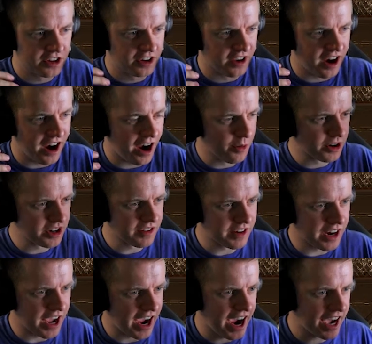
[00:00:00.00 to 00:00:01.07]
I wouldn't even
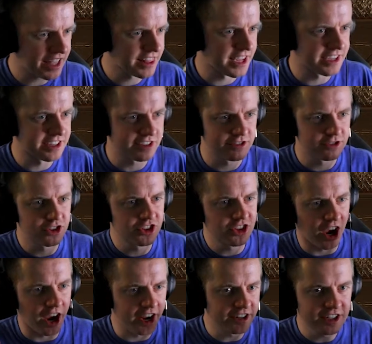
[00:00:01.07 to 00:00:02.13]
add like
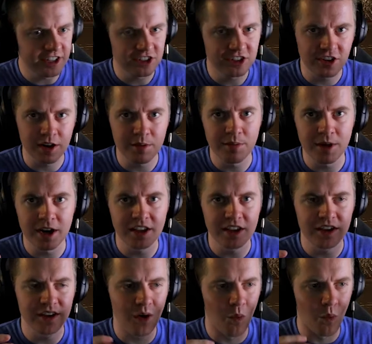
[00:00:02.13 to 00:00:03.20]
scientists or
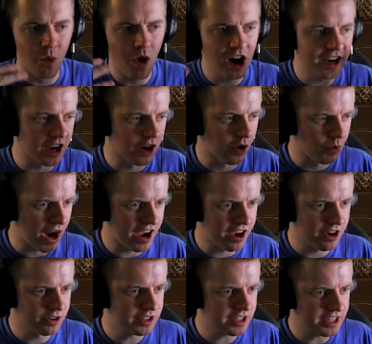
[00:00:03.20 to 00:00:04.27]
anybody walking
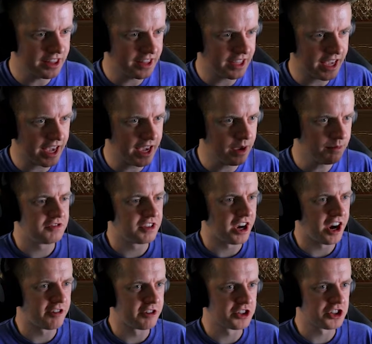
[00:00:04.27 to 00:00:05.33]
around in the game.
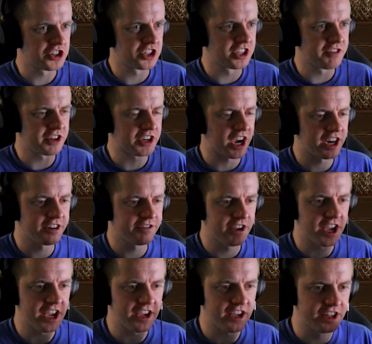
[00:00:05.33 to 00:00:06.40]
I would just give it kind of
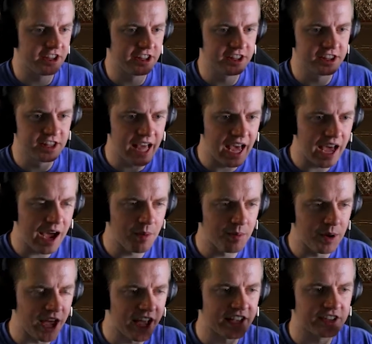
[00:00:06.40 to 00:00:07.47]
a
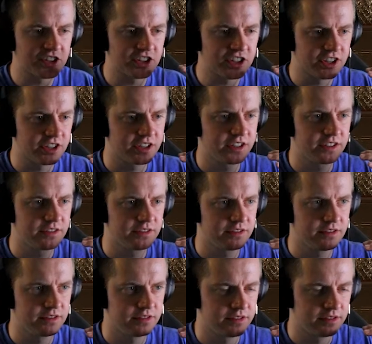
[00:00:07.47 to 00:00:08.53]
lab-esque
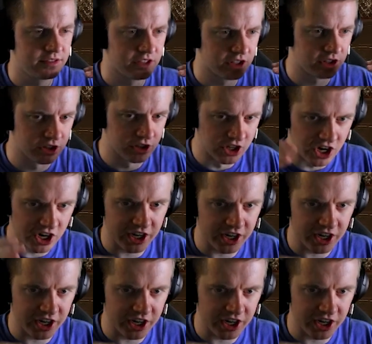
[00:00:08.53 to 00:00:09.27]
look.